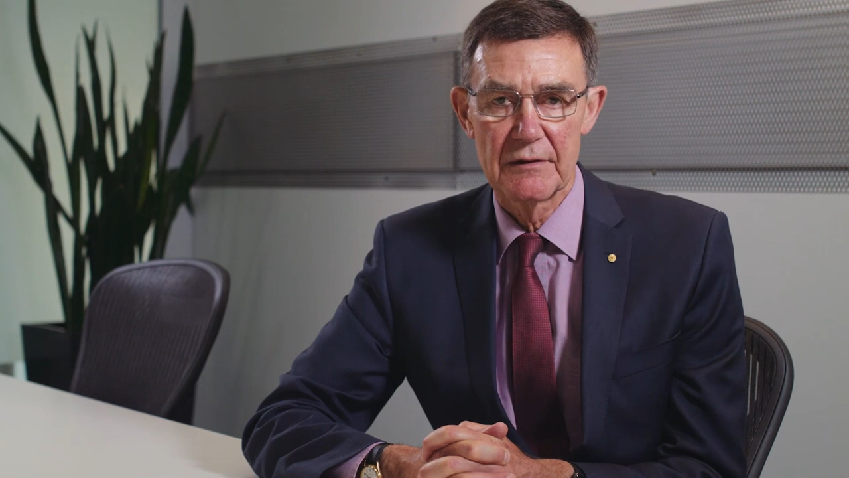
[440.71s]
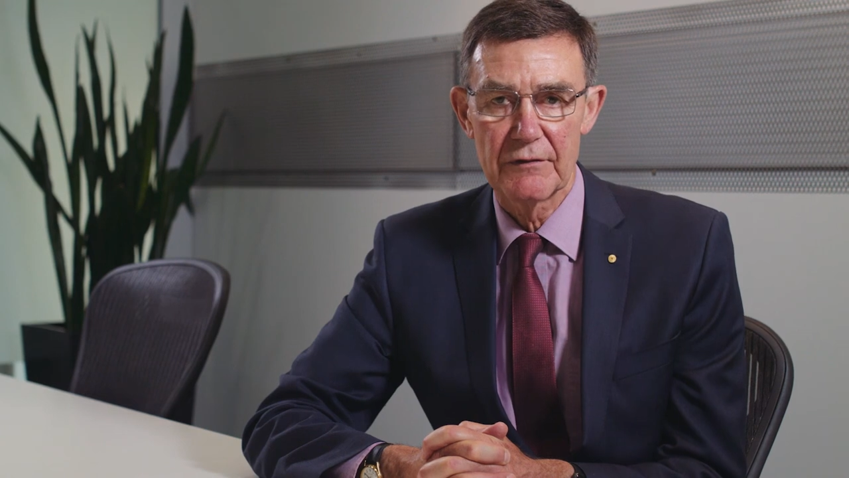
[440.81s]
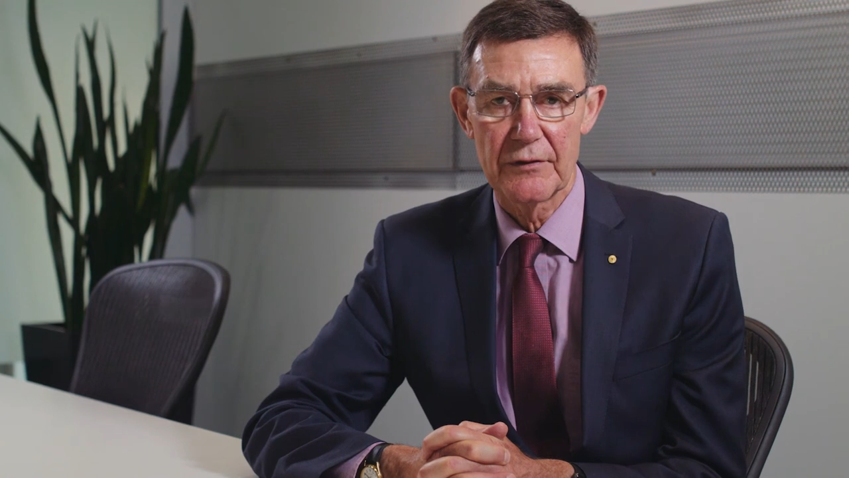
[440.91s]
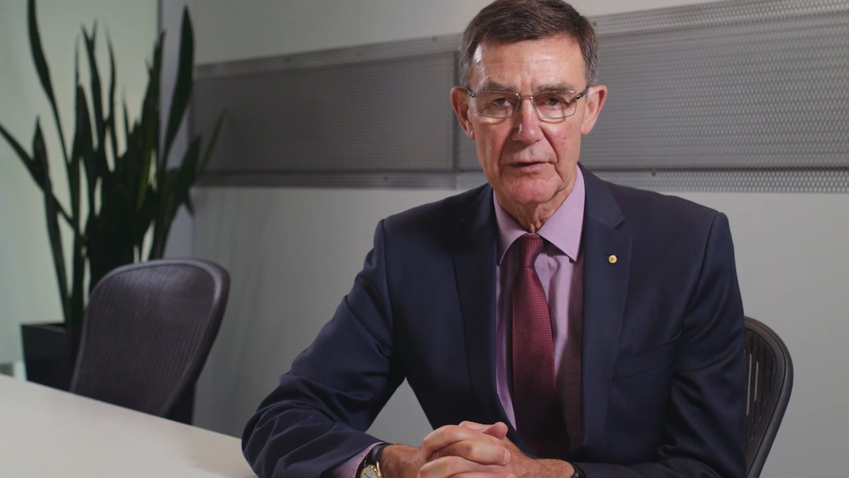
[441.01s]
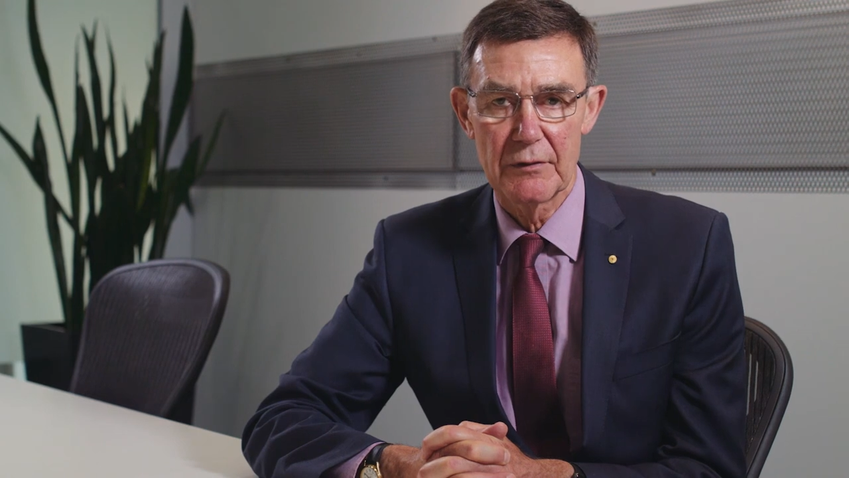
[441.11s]

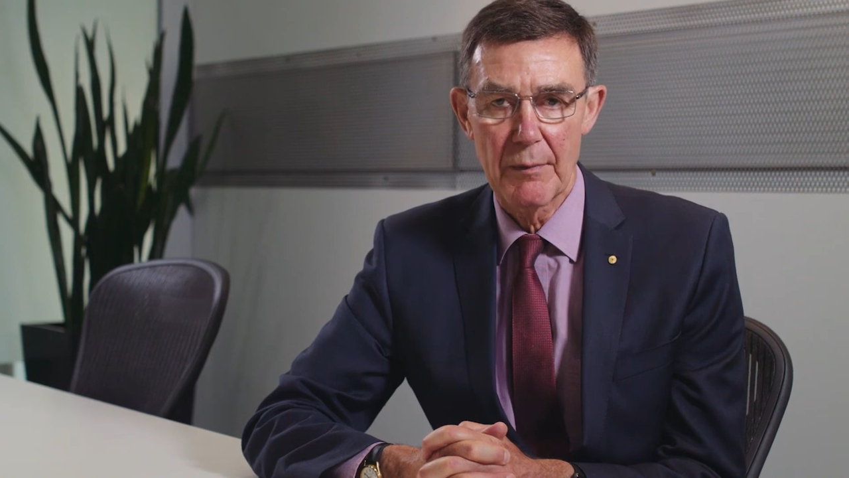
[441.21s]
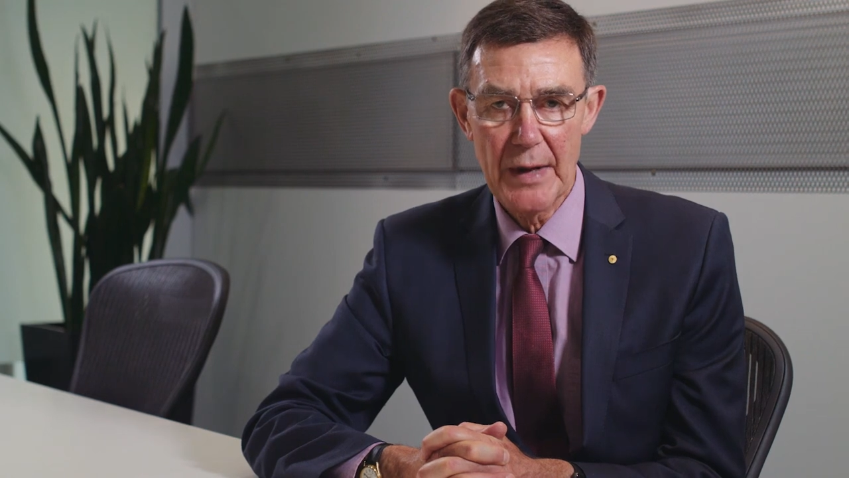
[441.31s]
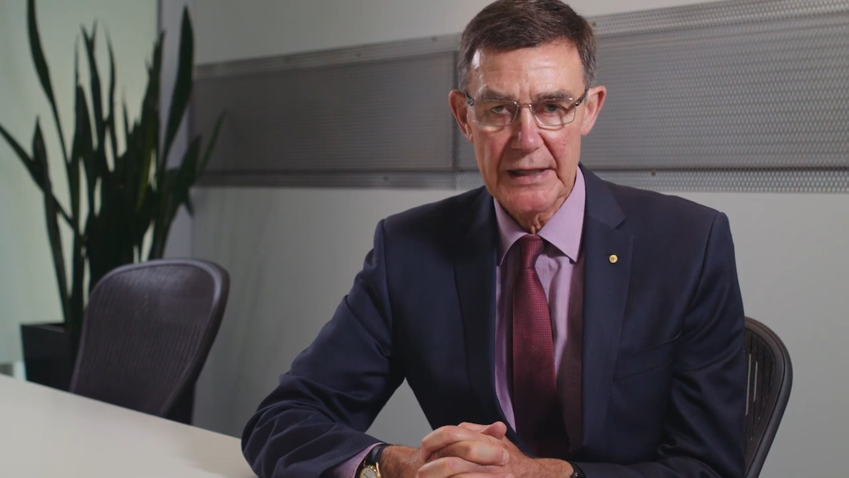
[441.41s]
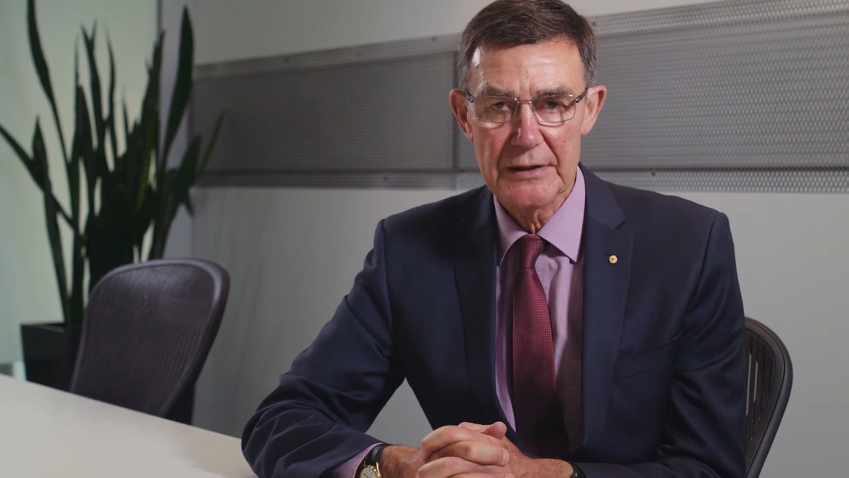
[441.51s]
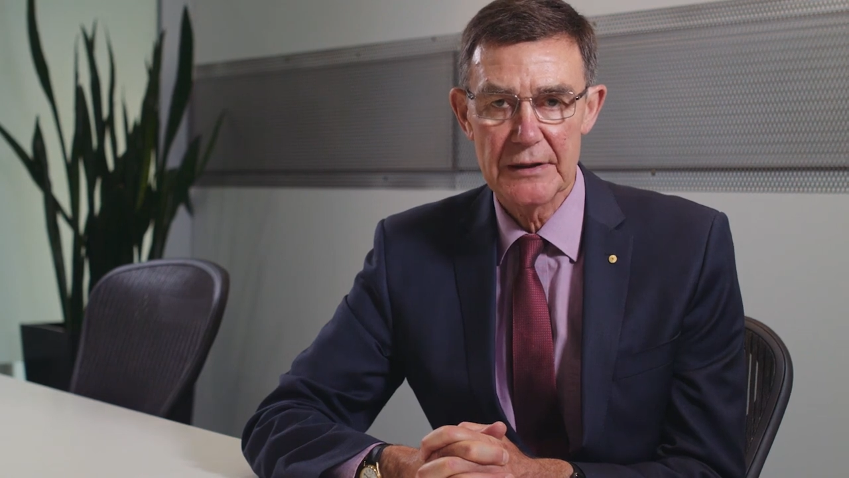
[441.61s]
for the
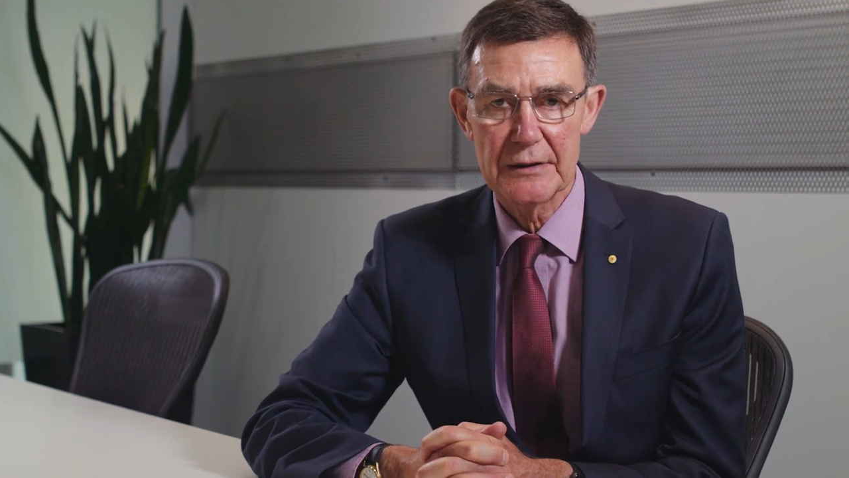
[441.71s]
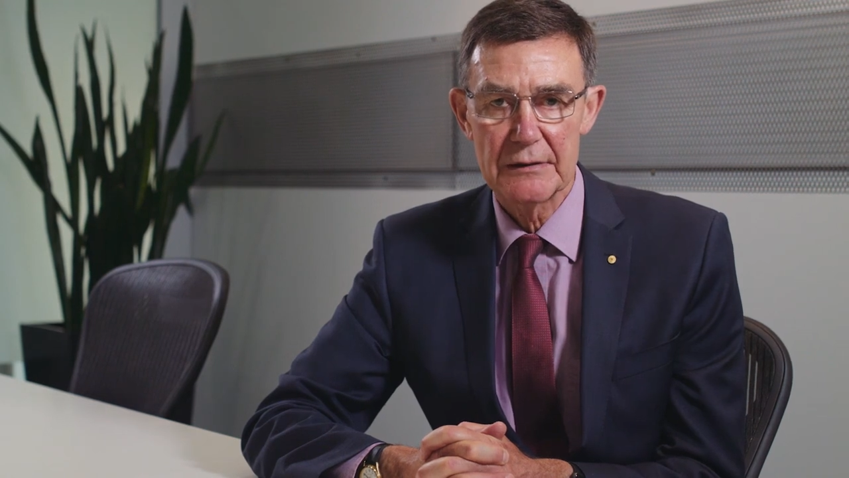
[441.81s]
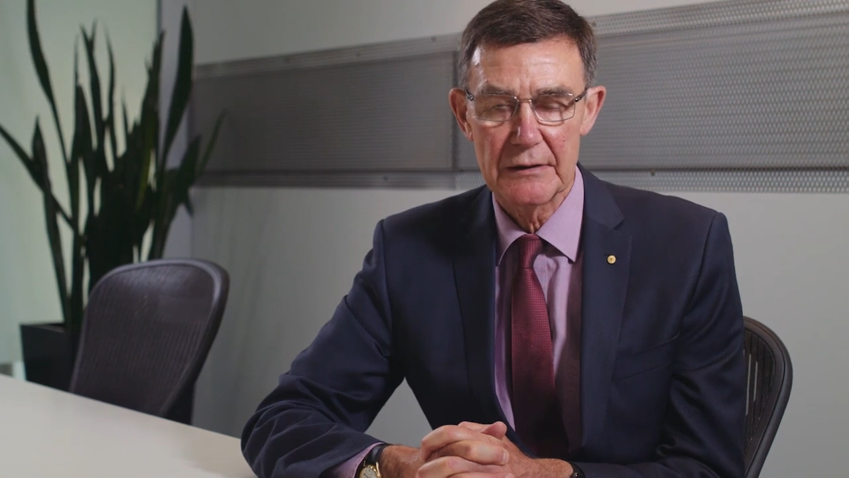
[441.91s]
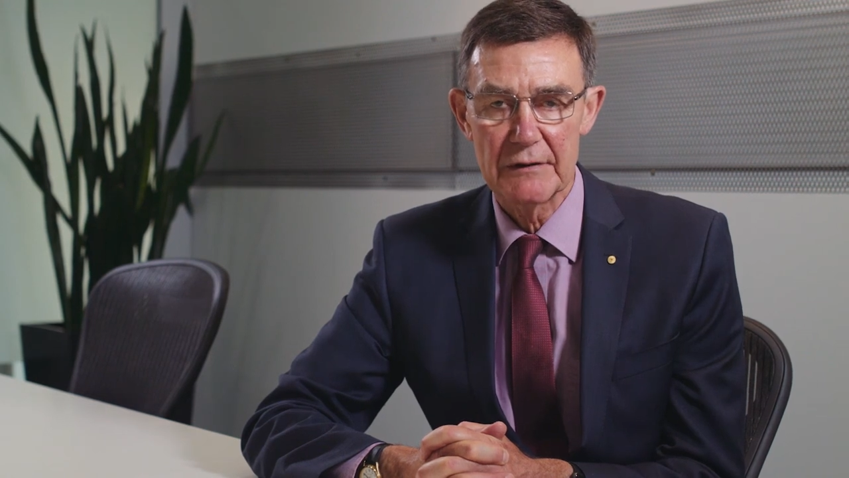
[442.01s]
remainder